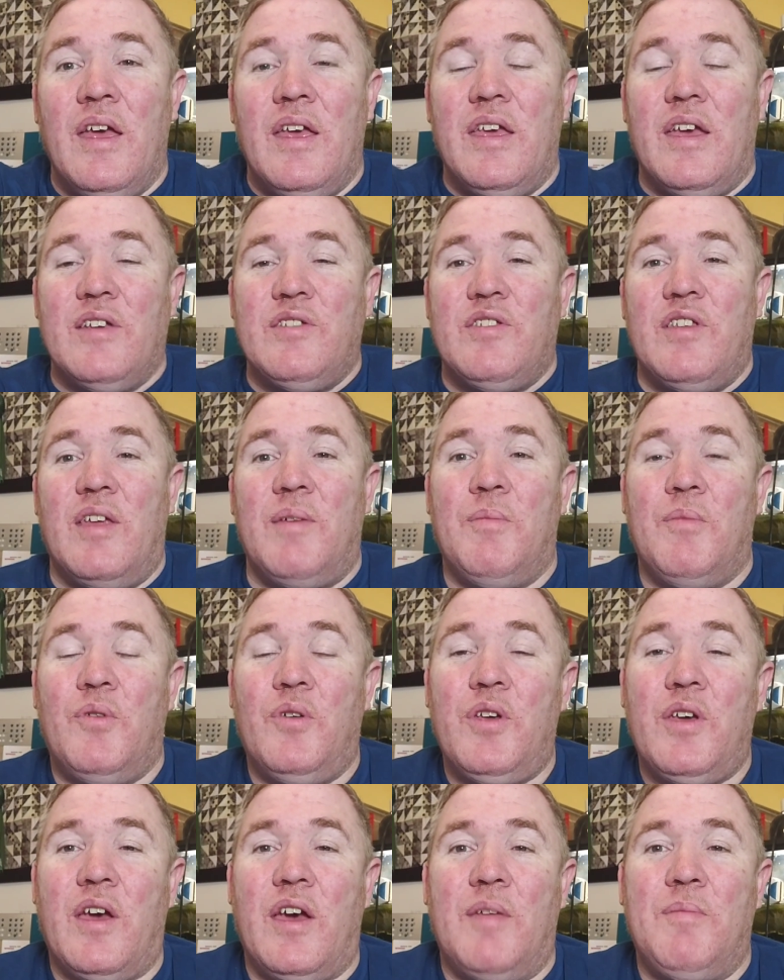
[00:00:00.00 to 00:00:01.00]
Yesterday
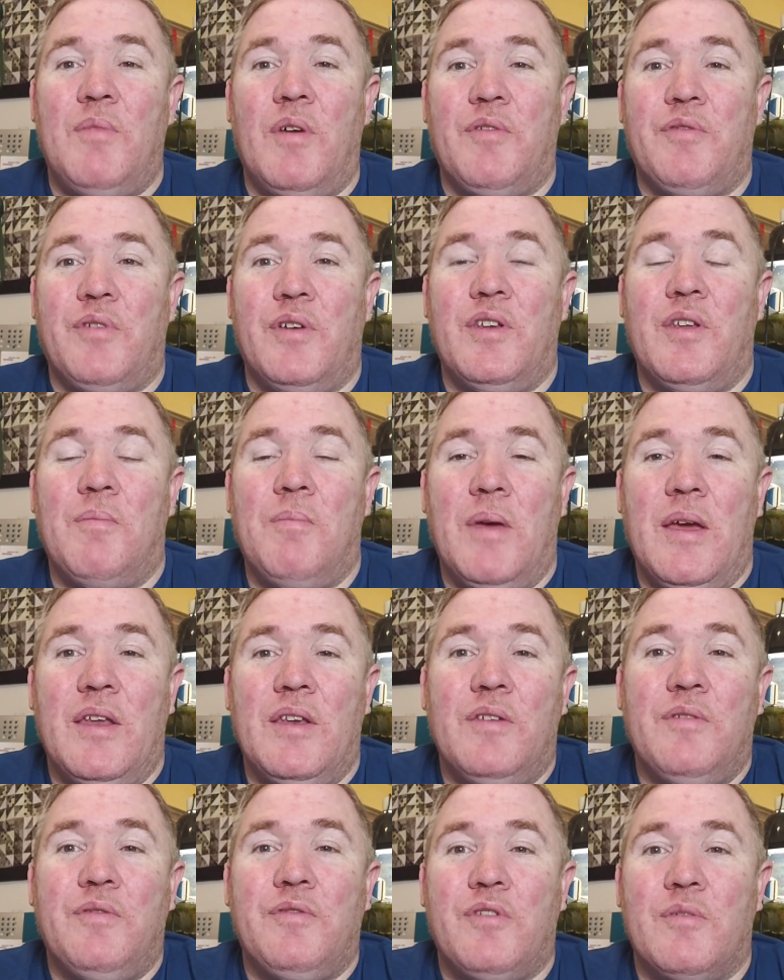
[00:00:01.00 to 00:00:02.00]
morning I had my friend
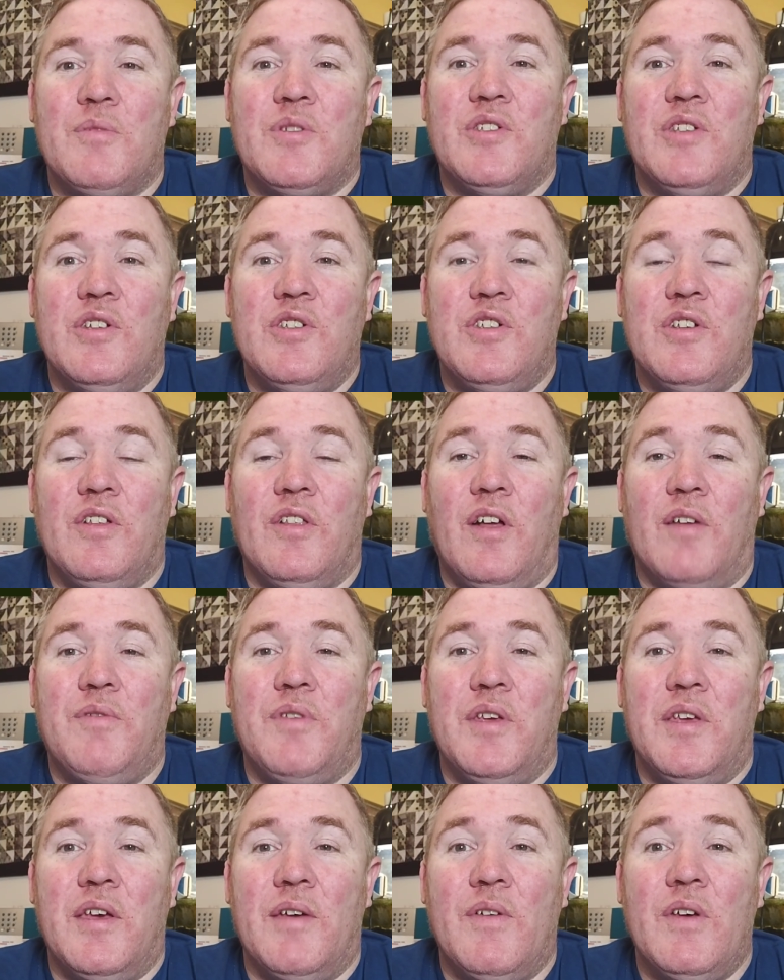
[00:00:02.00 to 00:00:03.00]
Amanda from Stitching Life
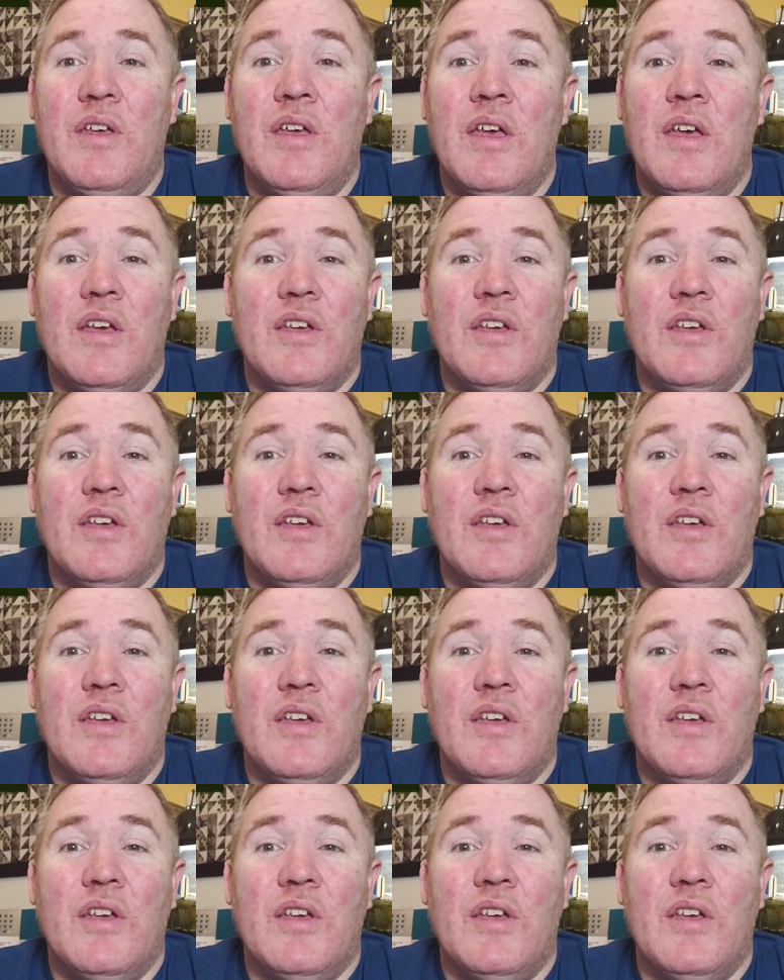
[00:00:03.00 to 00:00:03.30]
Together.